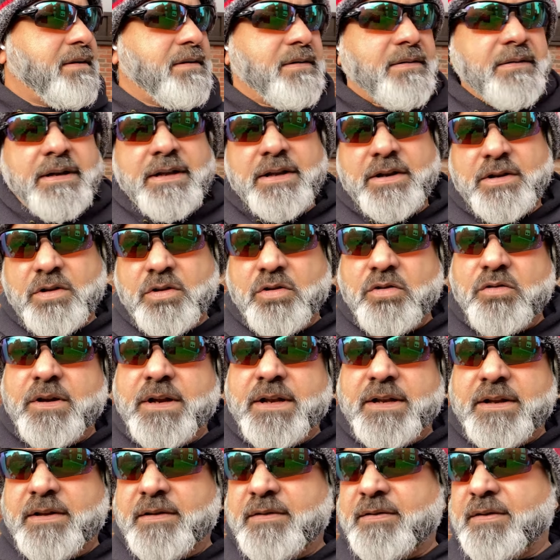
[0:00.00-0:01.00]
well the
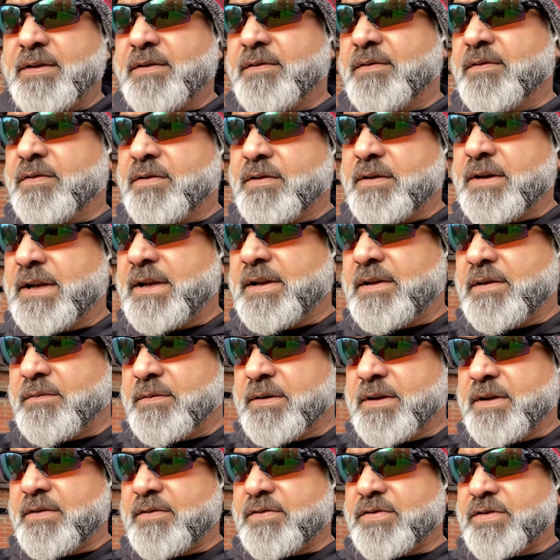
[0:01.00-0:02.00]
chlorine is zero
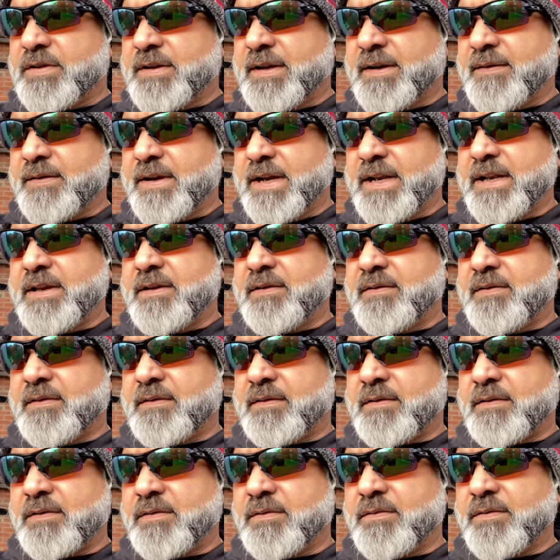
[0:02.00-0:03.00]
anyways should have any
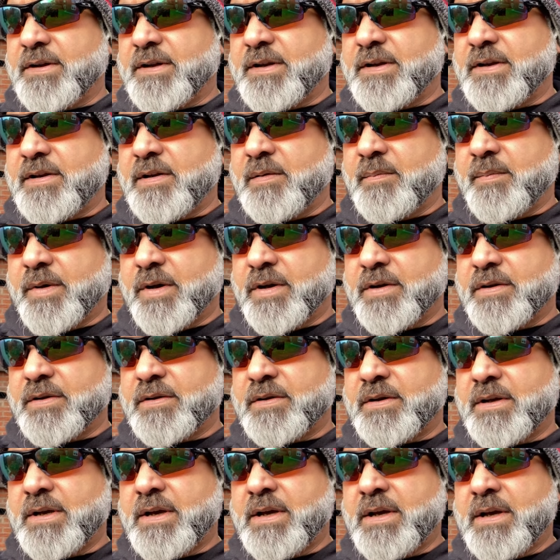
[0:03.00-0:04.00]
chlorine in your
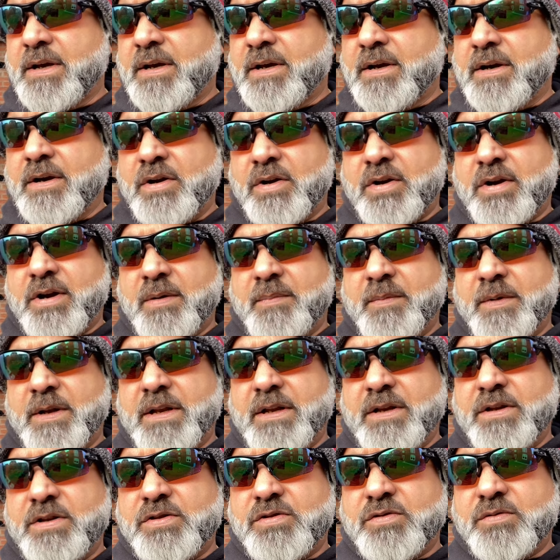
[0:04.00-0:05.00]
pond or
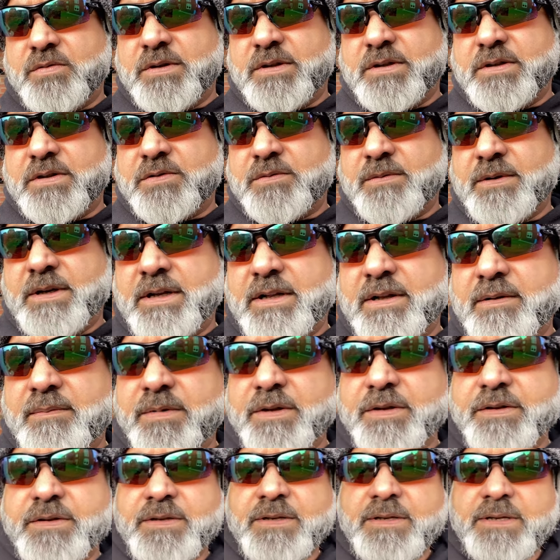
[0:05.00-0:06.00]
coming into it as well
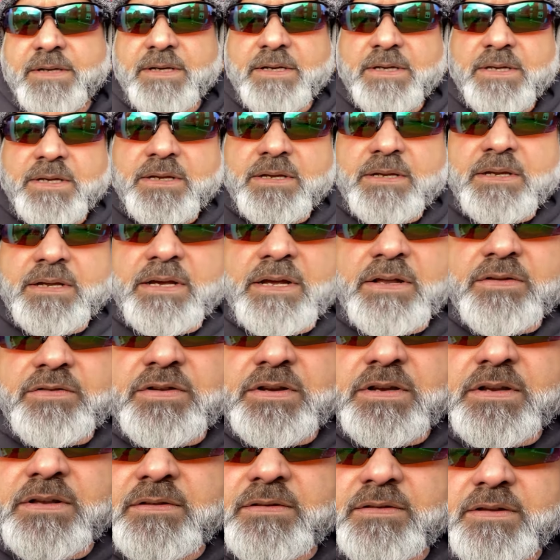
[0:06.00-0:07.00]
but as
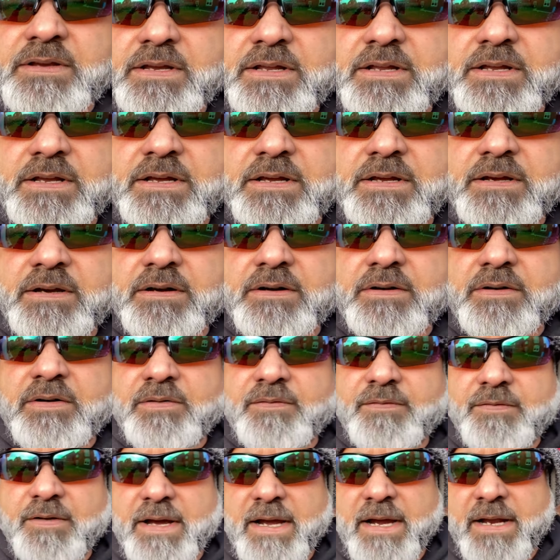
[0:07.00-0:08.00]
you can see they're
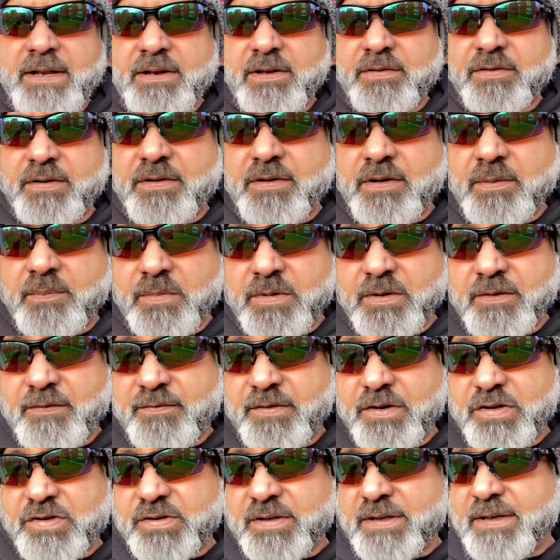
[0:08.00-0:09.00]
all fine. There's a number
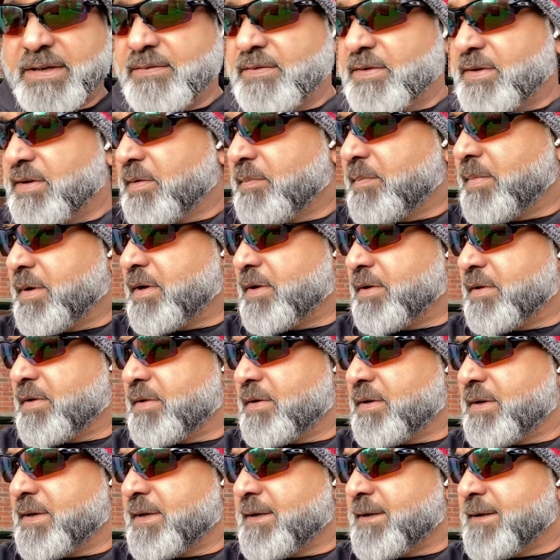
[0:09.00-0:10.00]
of fish leaving the
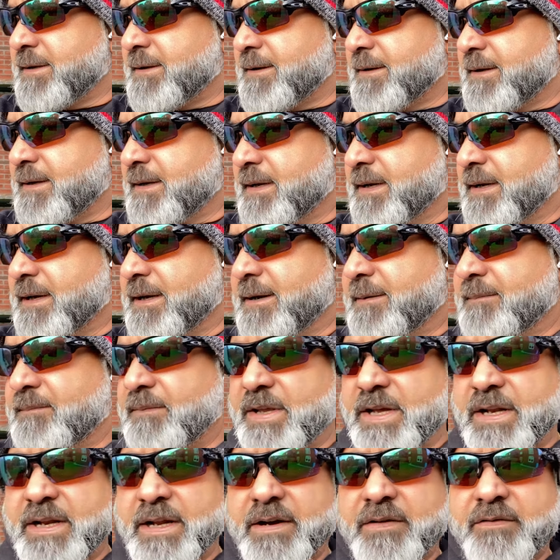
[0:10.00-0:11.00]
pond
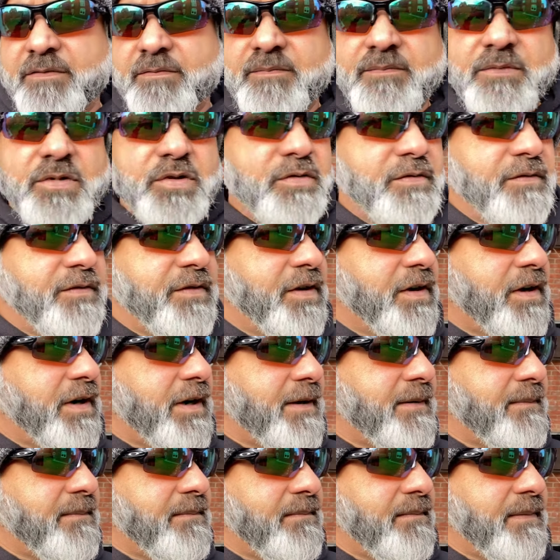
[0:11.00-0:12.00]
um, that have moved
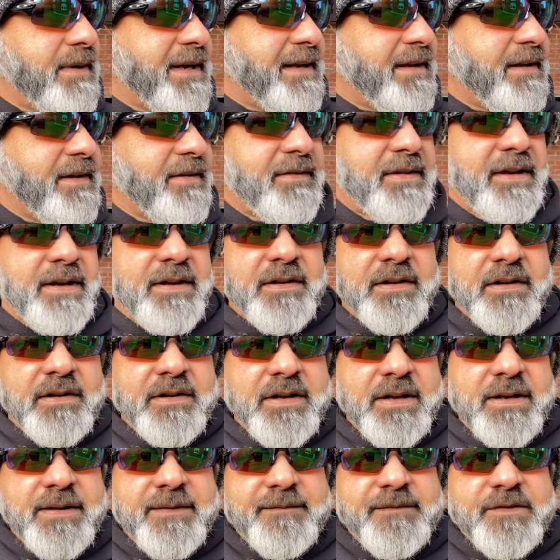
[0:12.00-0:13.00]
on, mainly single
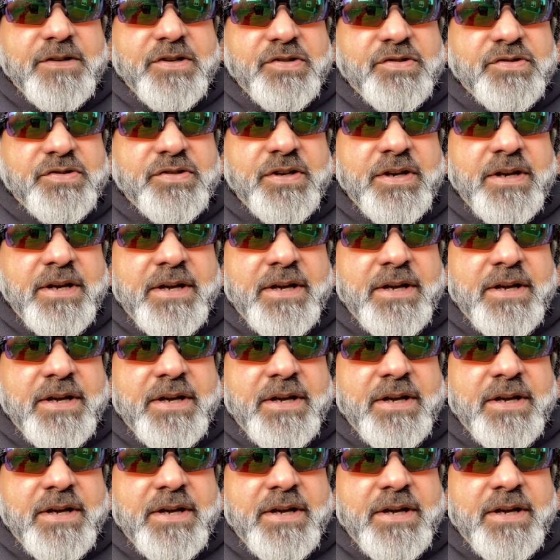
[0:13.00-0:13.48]
color fish